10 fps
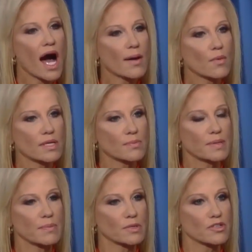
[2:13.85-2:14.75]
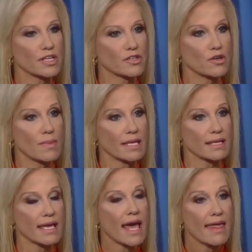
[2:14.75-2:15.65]
I want people treated
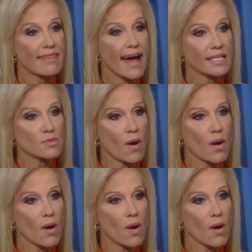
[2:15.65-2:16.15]
humanely. That's